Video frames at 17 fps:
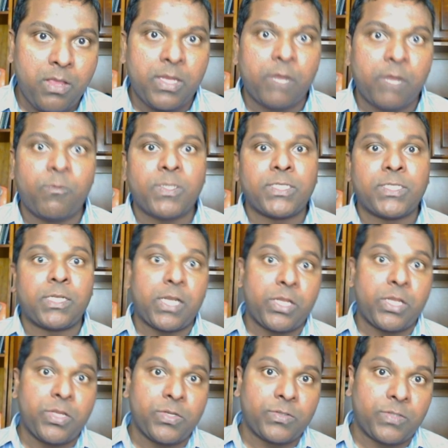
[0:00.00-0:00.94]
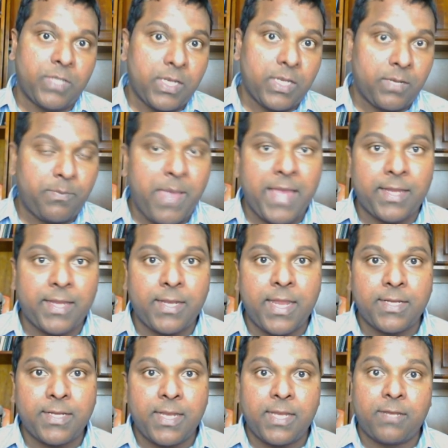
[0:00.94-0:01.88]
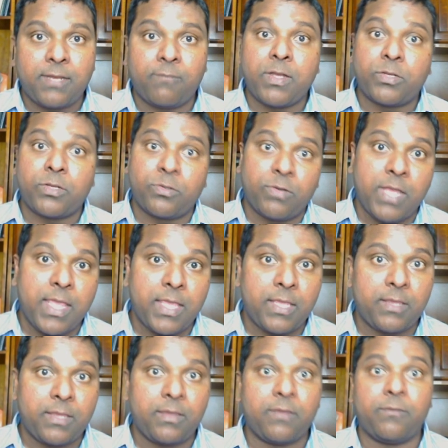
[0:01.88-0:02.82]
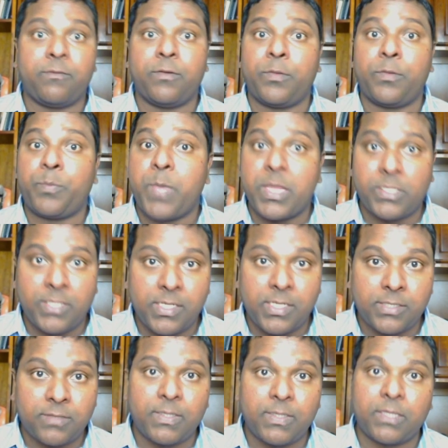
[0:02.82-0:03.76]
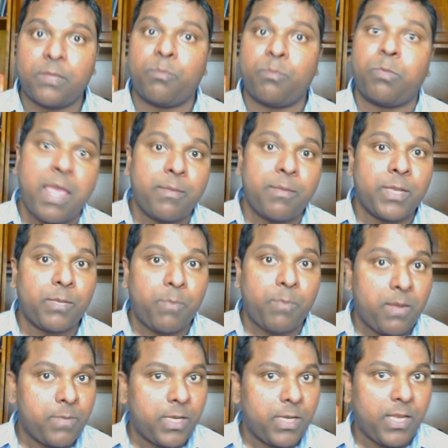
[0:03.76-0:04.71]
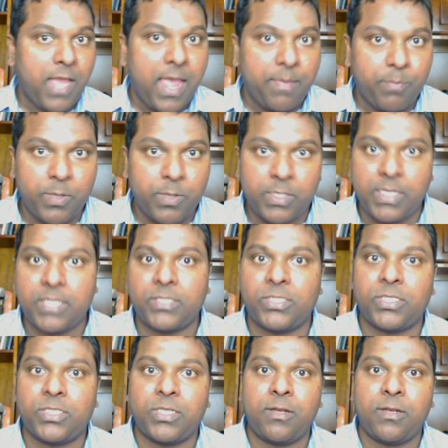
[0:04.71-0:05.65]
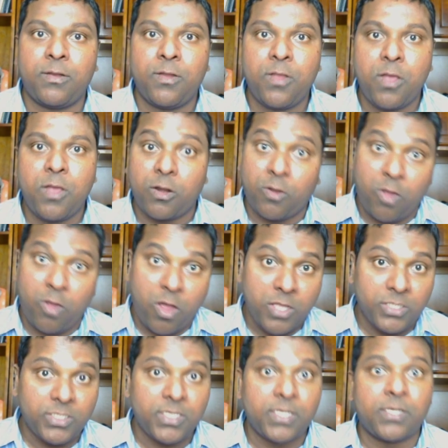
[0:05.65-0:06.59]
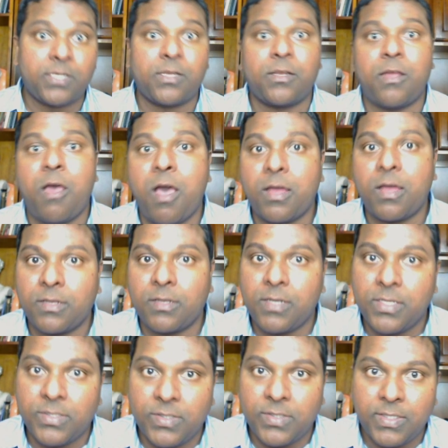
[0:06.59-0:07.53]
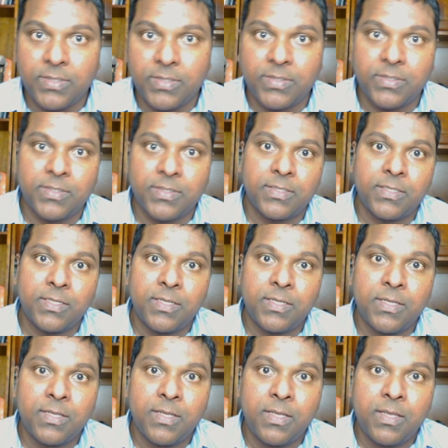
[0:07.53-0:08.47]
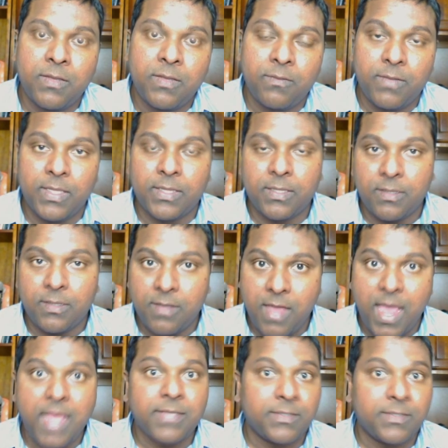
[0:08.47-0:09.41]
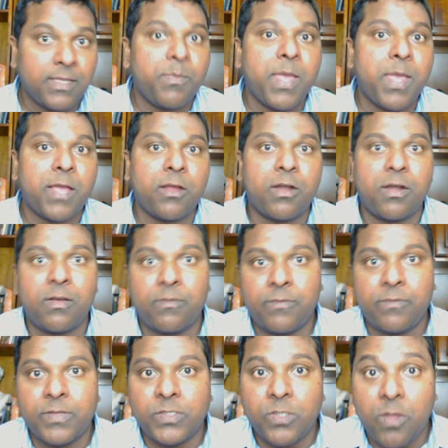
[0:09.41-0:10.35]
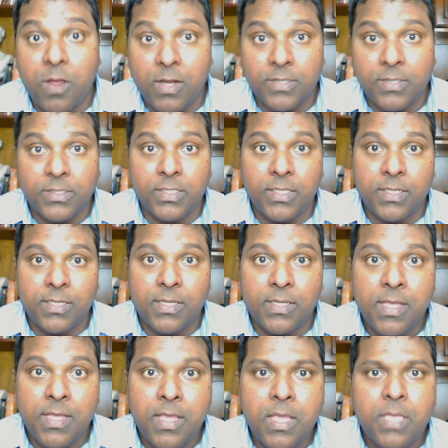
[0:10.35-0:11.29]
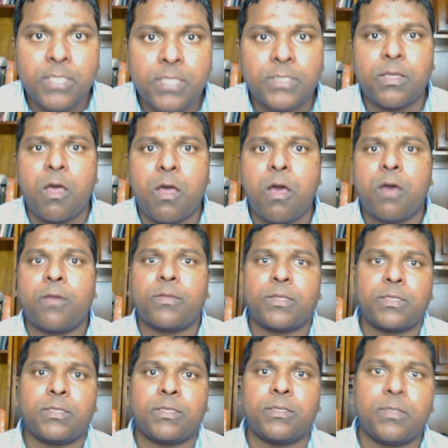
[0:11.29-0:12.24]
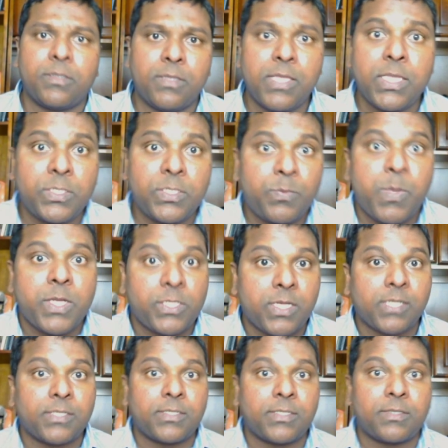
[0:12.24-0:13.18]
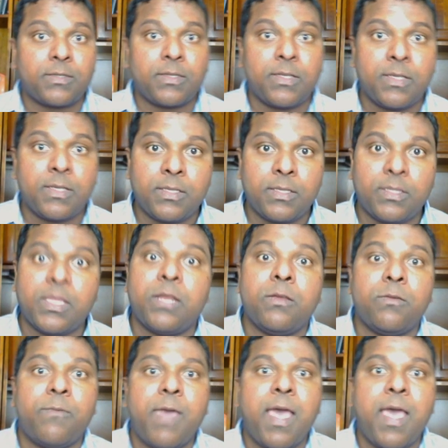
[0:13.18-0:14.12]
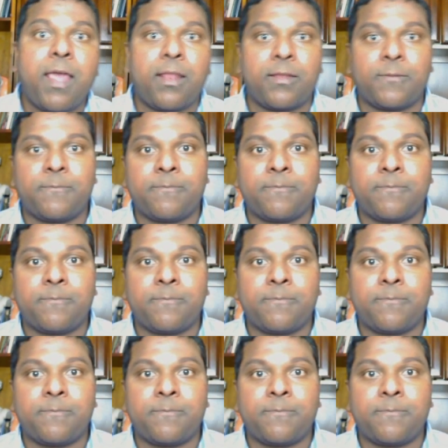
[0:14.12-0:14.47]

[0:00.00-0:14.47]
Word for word: It was introduced in back in 1981. Today, if uh, patients with primary pulmonary hypertension or congenital heart disease with uh, Eisenmenger physiology, so these patients they do well,